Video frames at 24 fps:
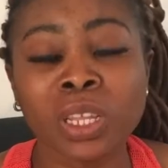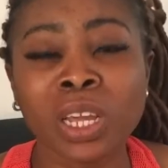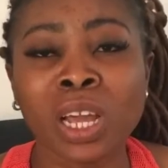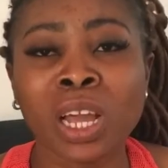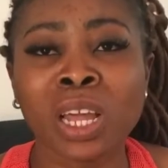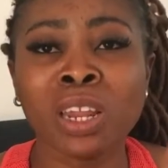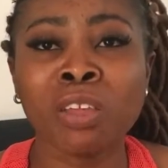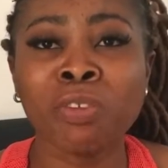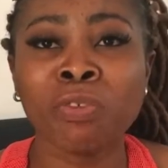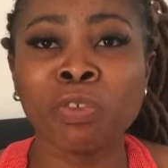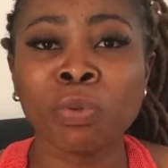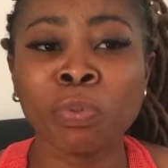
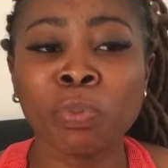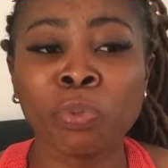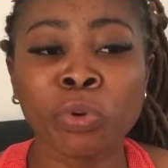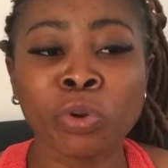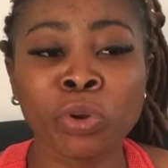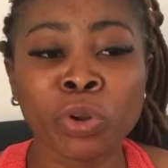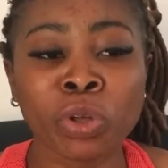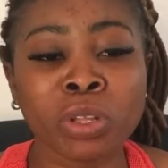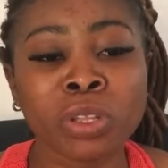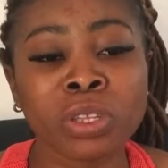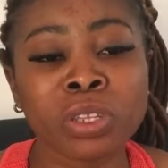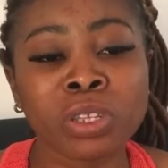and if the
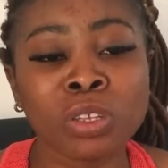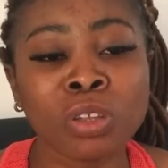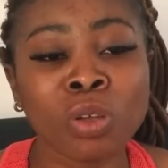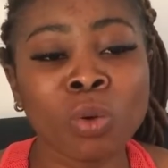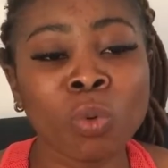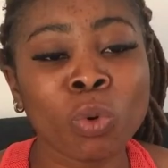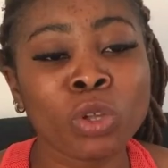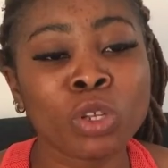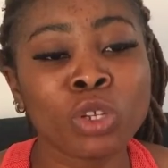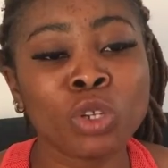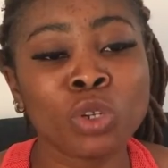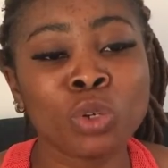product is not
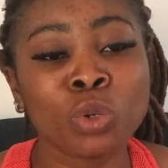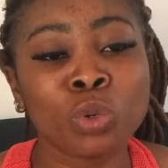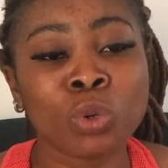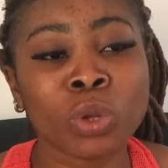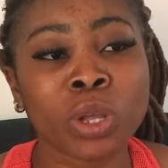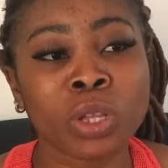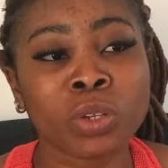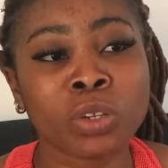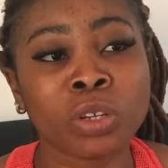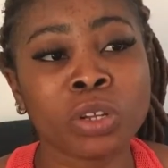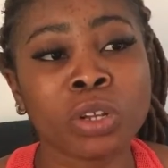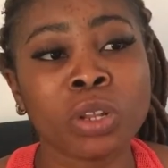what you
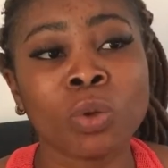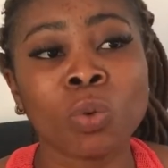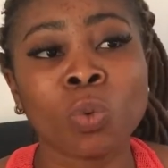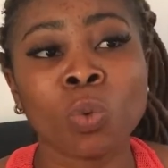actually